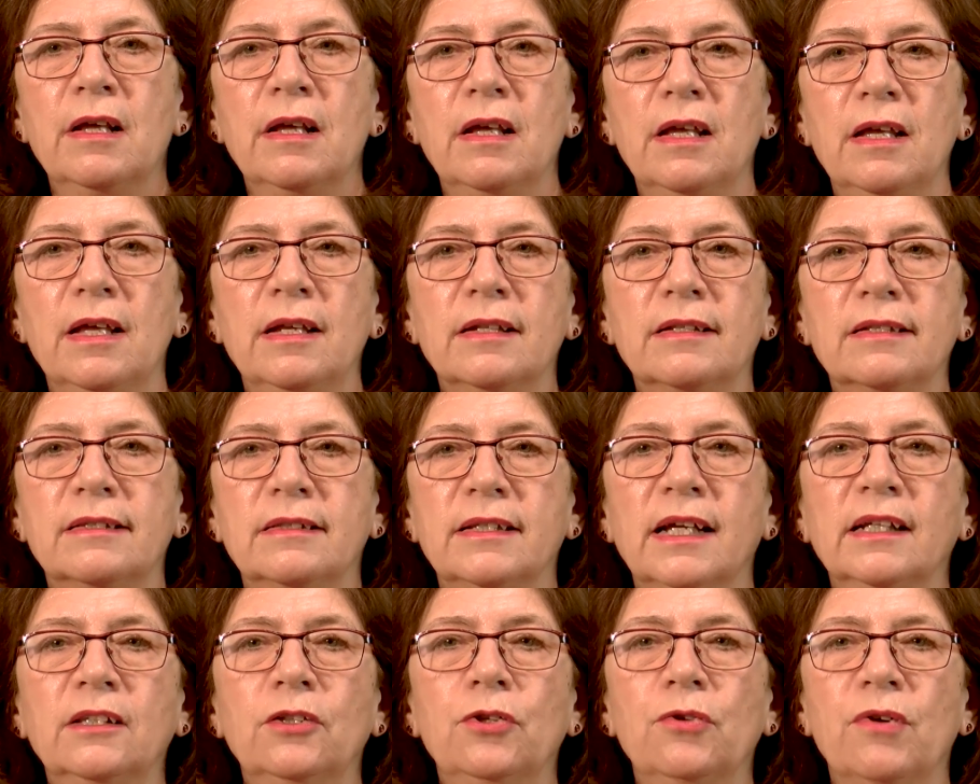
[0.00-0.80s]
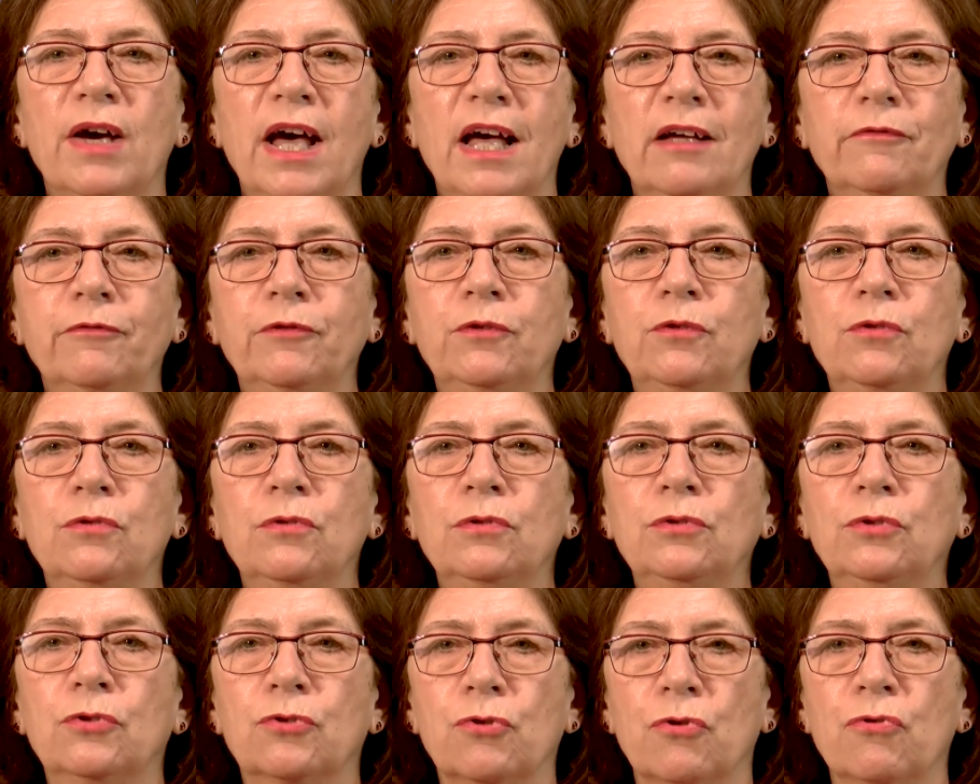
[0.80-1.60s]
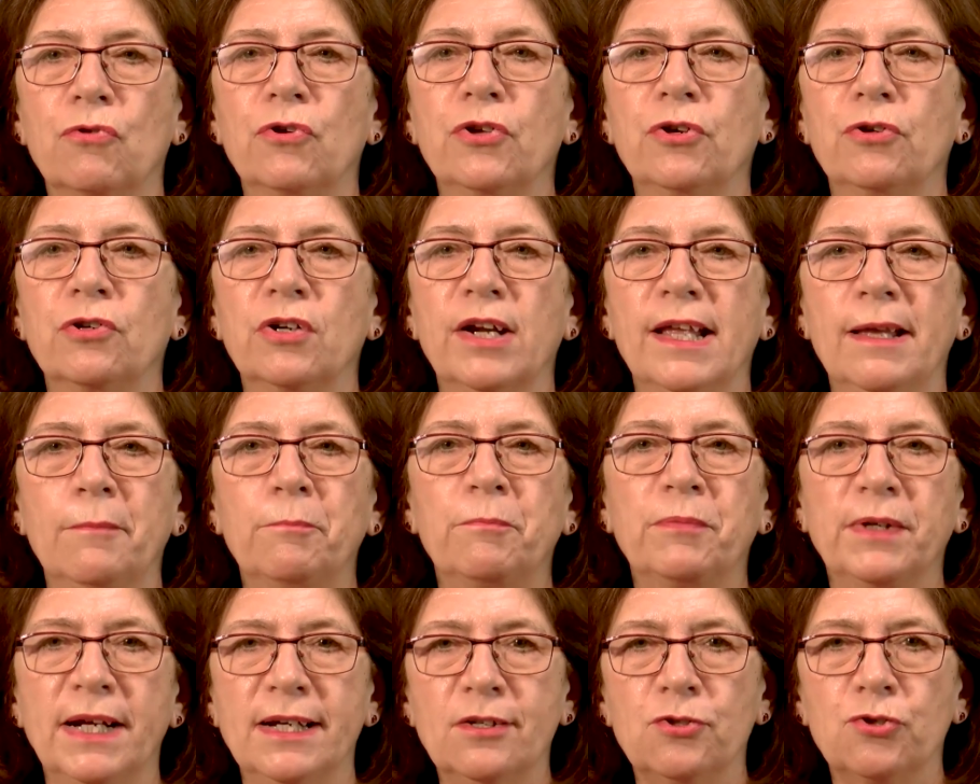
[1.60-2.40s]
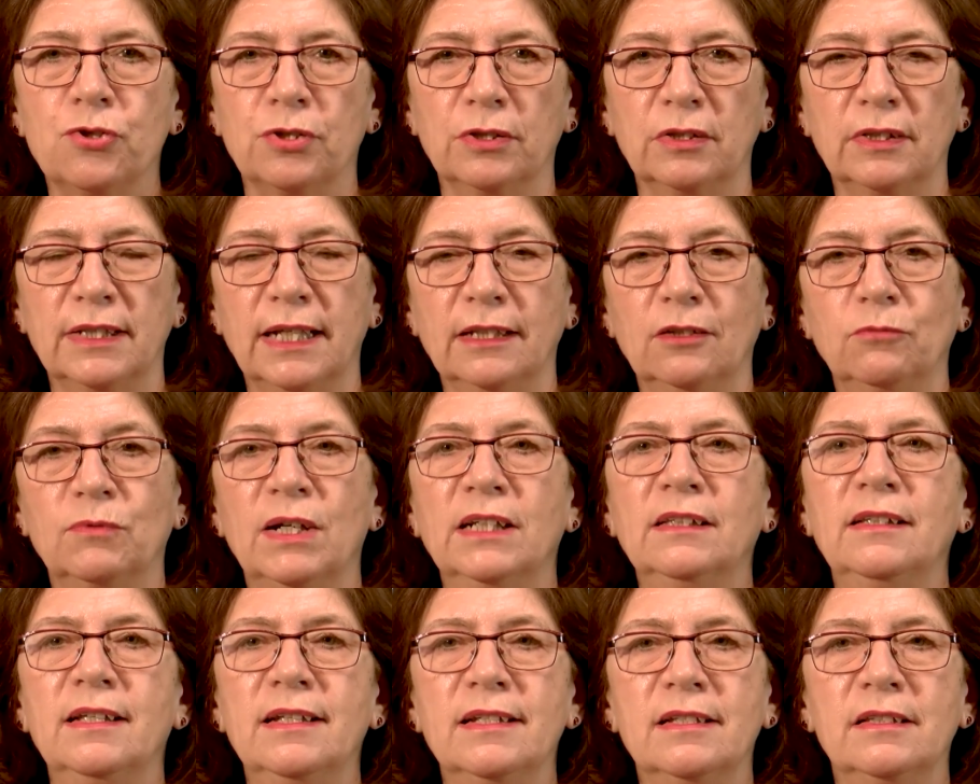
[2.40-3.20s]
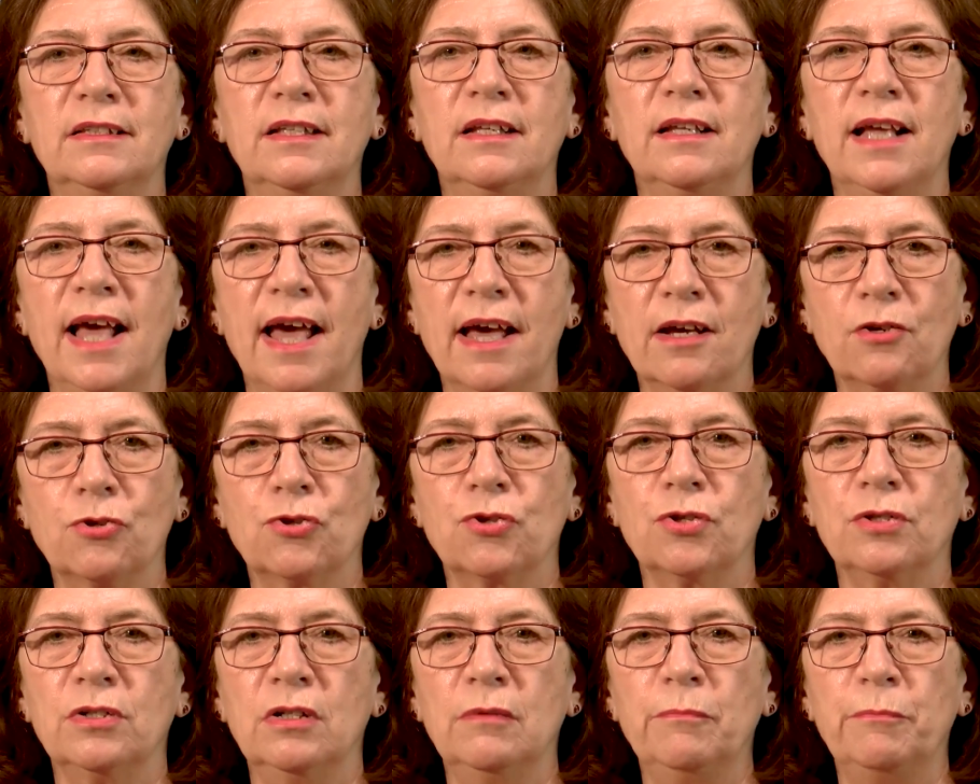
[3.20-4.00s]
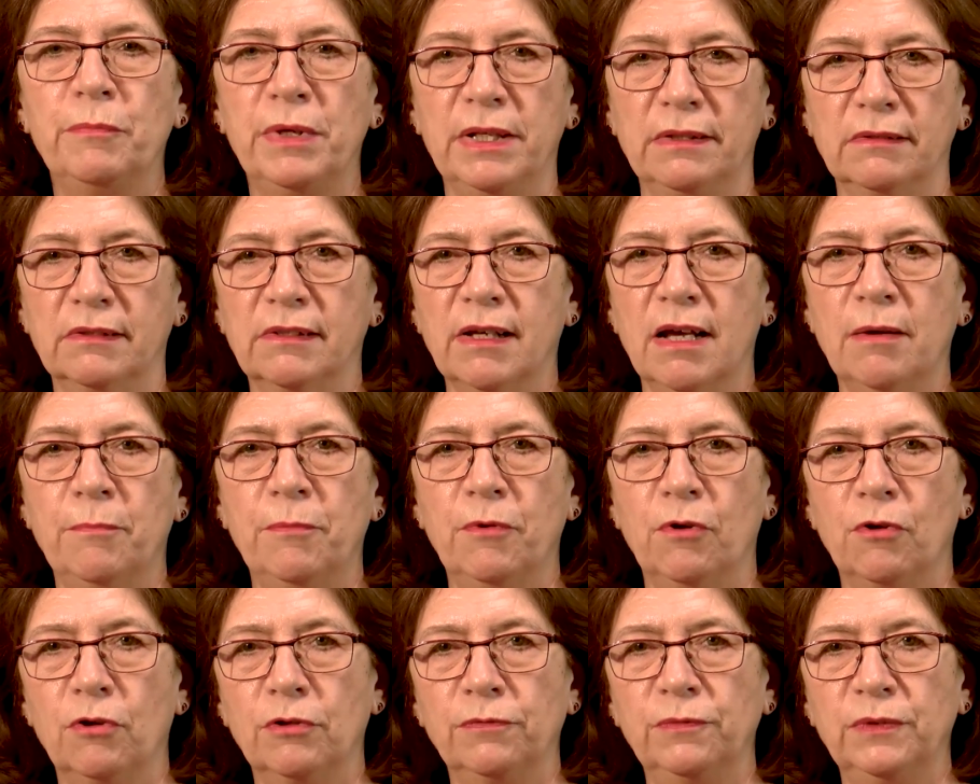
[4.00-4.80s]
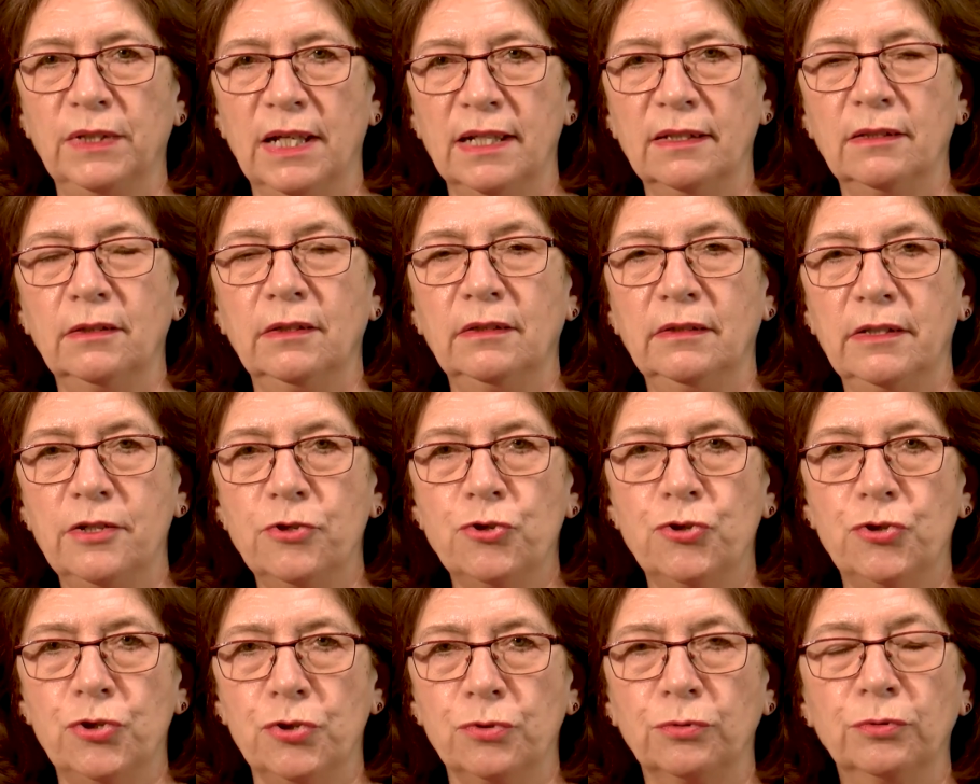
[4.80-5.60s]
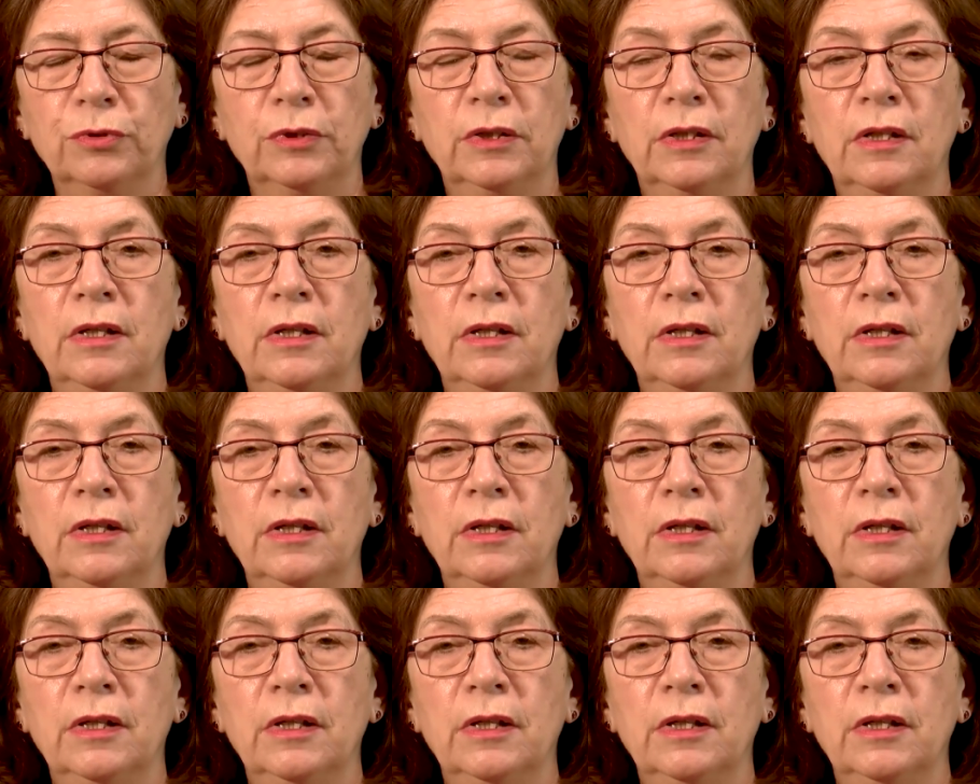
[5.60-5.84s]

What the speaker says: It's that you have to draw your impression that what is the actual build-up of that tissue.